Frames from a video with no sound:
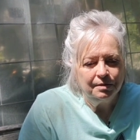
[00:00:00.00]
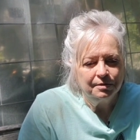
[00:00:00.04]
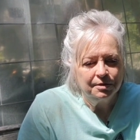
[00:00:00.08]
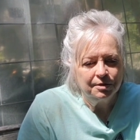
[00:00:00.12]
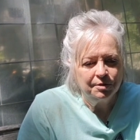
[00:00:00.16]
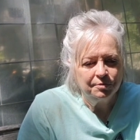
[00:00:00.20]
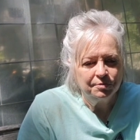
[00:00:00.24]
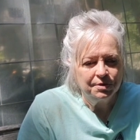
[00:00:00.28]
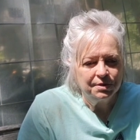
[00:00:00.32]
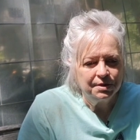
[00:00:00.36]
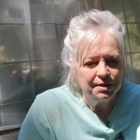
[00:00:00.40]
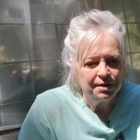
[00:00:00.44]

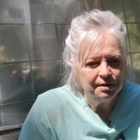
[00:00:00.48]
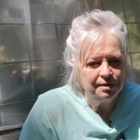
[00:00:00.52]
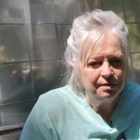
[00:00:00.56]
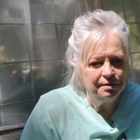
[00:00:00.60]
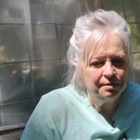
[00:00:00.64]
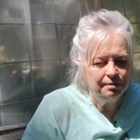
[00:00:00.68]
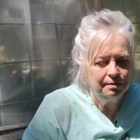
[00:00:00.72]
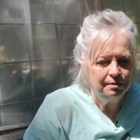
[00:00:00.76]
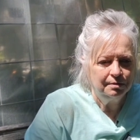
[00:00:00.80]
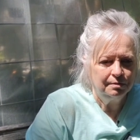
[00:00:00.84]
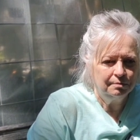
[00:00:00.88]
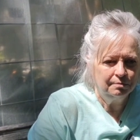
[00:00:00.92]
So
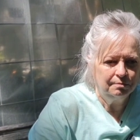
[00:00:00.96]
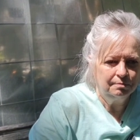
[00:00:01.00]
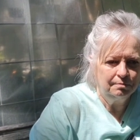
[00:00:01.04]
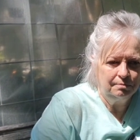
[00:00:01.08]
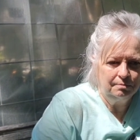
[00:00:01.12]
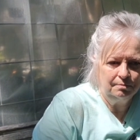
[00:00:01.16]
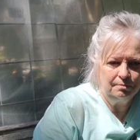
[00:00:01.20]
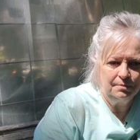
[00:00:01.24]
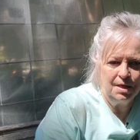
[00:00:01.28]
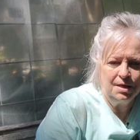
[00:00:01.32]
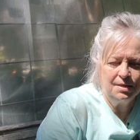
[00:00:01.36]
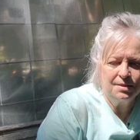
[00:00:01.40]
see,
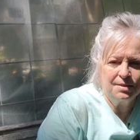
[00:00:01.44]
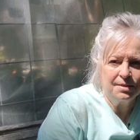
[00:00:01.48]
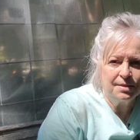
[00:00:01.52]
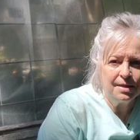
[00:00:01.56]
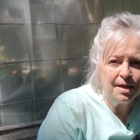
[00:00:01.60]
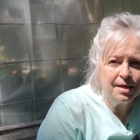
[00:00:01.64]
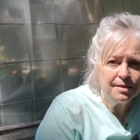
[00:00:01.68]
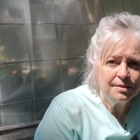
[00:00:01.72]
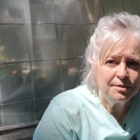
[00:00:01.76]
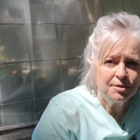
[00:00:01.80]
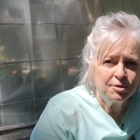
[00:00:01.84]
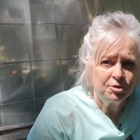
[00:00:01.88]
it's
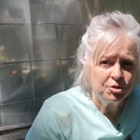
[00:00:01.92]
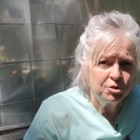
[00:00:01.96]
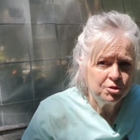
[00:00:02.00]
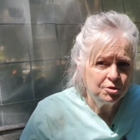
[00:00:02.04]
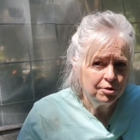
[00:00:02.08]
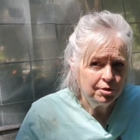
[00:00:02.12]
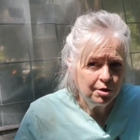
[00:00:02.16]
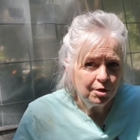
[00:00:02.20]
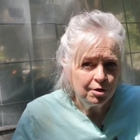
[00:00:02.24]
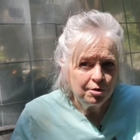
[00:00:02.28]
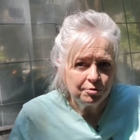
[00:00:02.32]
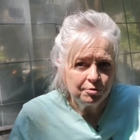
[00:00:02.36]
things that
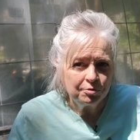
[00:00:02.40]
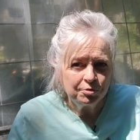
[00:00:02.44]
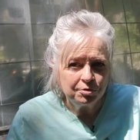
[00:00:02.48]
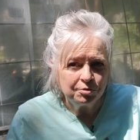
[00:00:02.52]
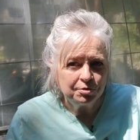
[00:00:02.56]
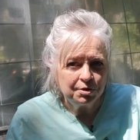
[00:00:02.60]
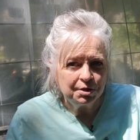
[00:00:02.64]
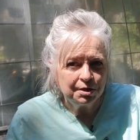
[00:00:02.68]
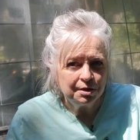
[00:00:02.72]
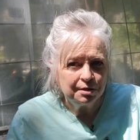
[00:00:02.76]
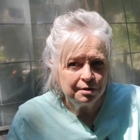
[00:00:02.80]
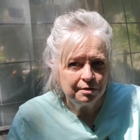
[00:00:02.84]
you learn
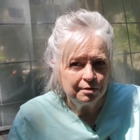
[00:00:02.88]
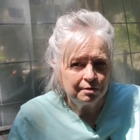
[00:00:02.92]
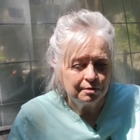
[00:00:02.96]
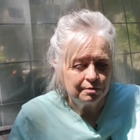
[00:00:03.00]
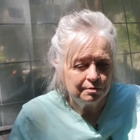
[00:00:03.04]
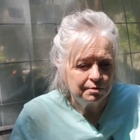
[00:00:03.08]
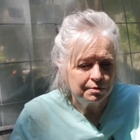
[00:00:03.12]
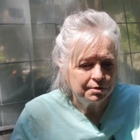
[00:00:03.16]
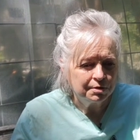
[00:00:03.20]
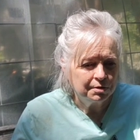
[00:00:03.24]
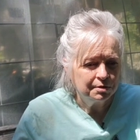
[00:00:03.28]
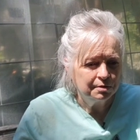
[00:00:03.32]
through the
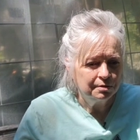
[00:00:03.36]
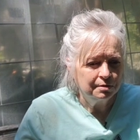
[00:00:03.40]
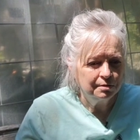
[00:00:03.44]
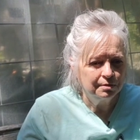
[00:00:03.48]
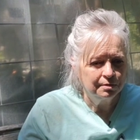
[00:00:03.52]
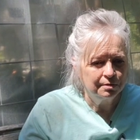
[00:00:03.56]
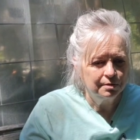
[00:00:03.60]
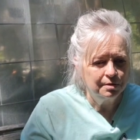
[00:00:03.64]
years